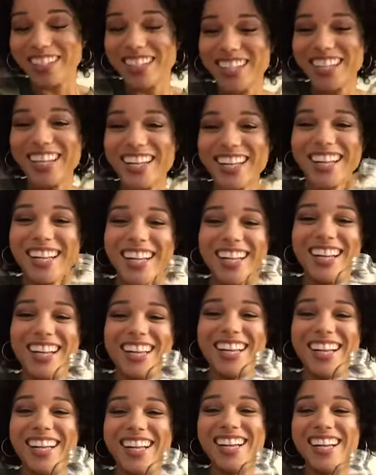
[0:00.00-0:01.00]

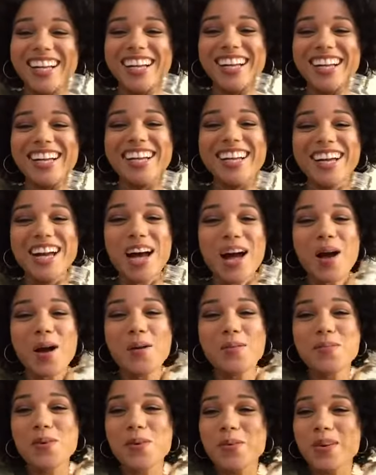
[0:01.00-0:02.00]
But
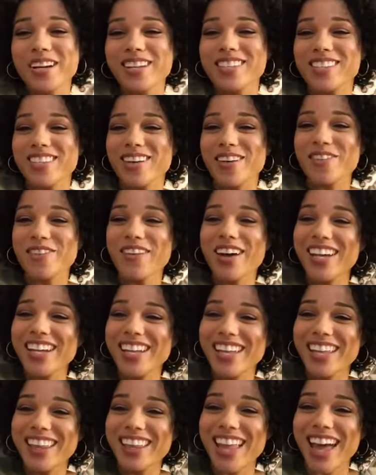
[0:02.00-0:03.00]
where's the
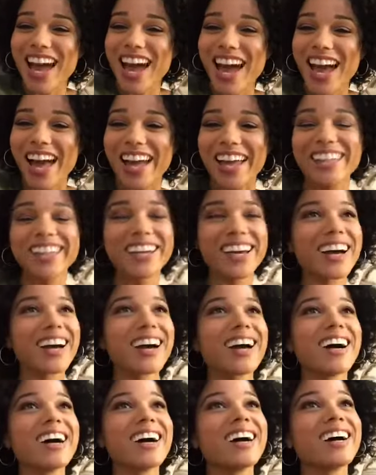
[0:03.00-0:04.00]
fun in
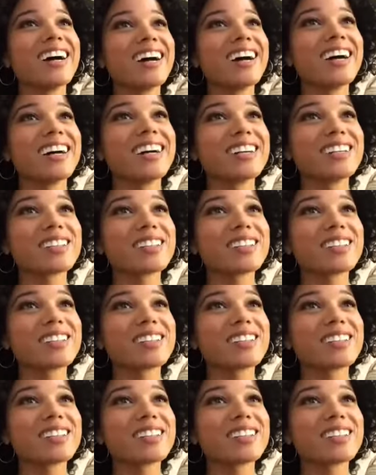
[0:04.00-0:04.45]
that?